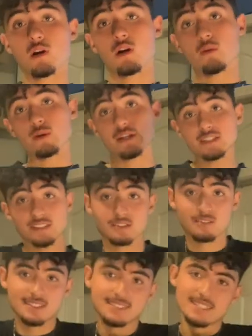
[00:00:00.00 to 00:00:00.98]
Alright, so
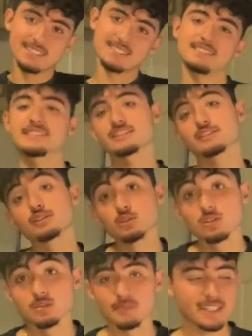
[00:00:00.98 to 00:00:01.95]
let's get into the
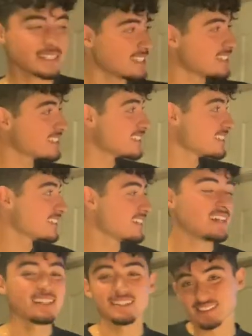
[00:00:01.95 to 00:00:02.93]
shoes, man.
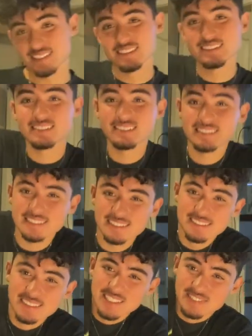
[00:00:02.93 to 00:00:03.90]
Let's get into the
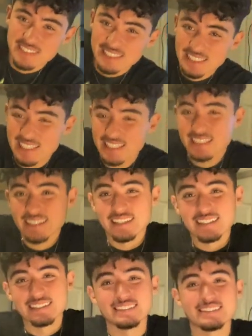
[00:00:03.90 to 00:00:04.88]
shoes, man.
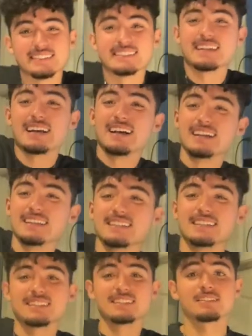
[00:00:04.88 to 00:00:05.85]
Hey.
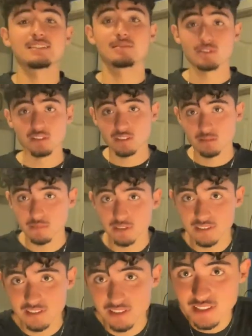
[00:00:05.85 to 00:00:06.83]
Let me put some
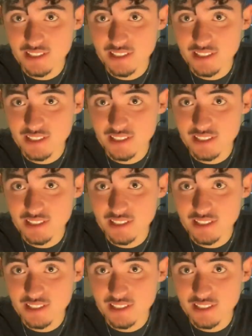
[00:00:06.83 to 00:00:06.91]
music on